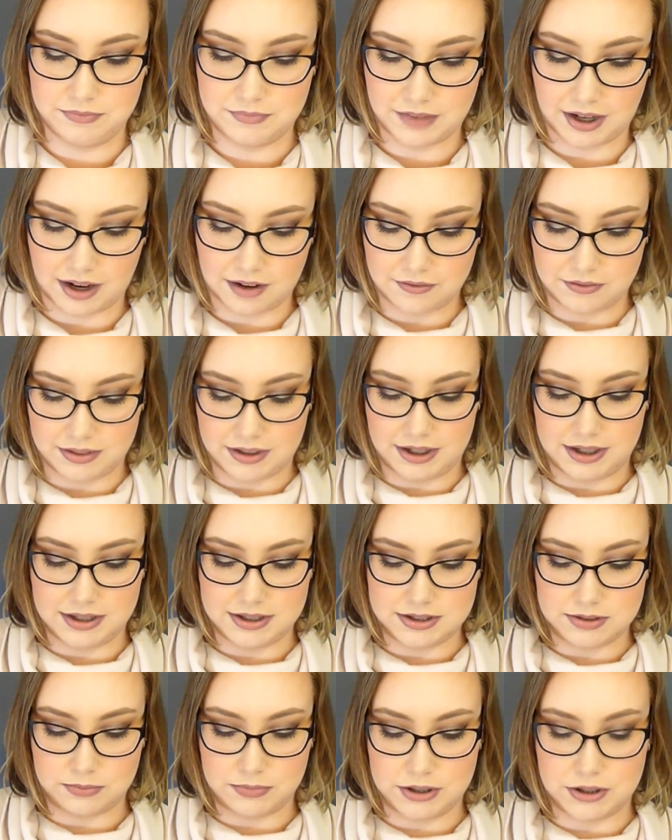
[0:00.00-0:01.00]
have
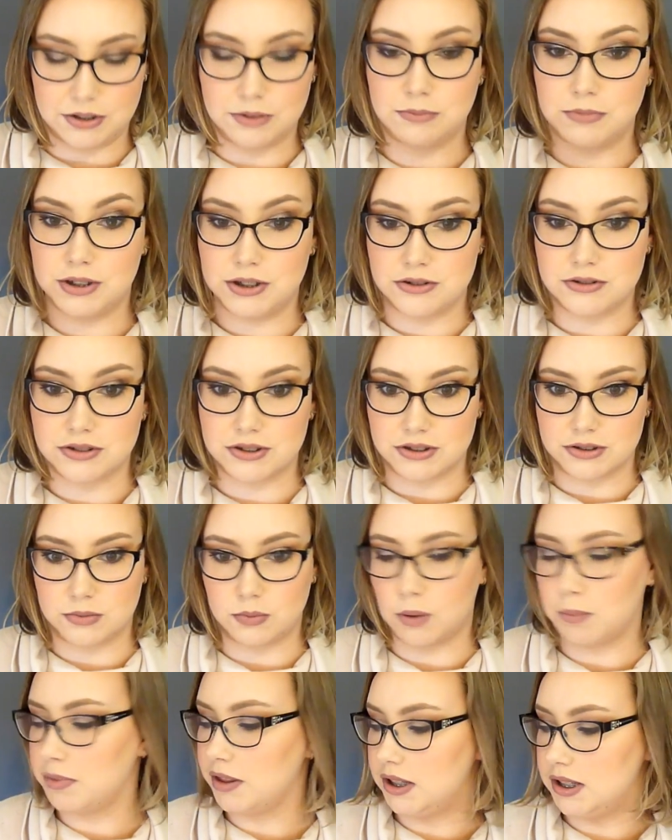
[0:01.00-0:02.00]
things we don't, we usually just
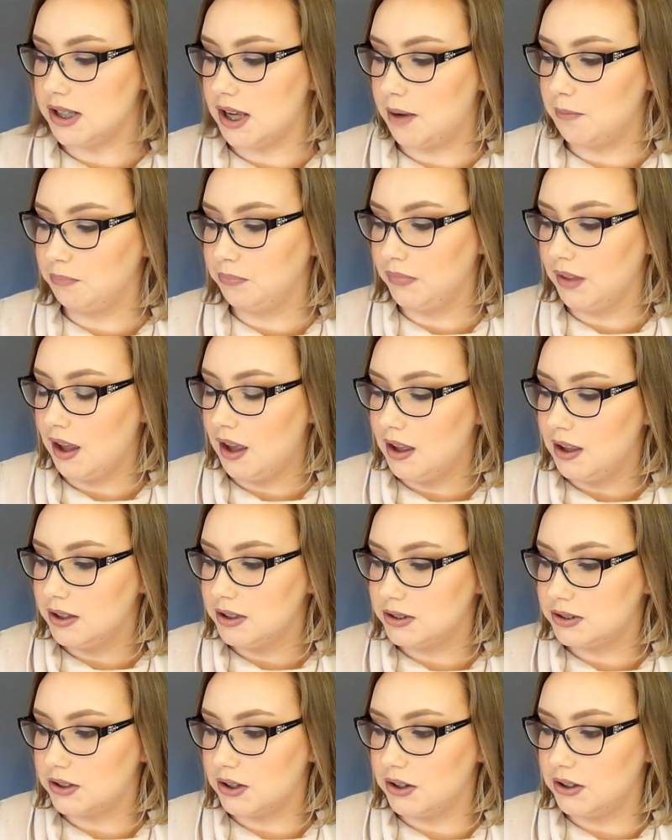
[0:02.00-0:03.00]
swap things out.
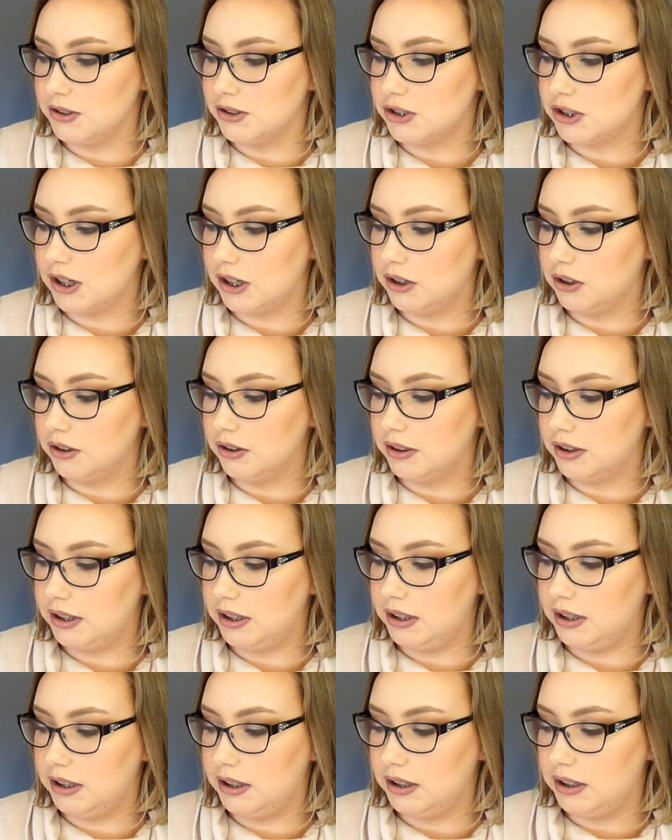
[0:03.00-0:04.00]
So she got
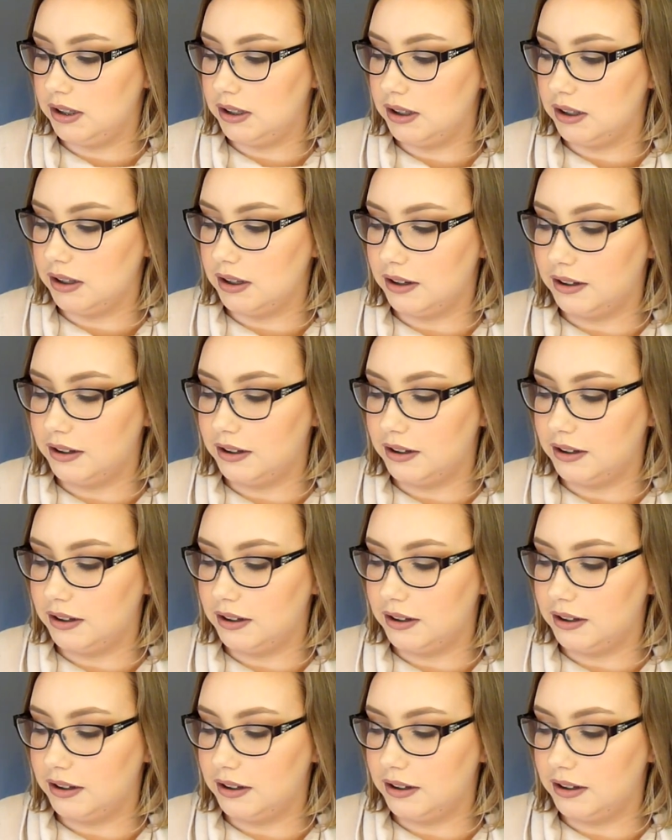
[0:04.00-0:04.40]
the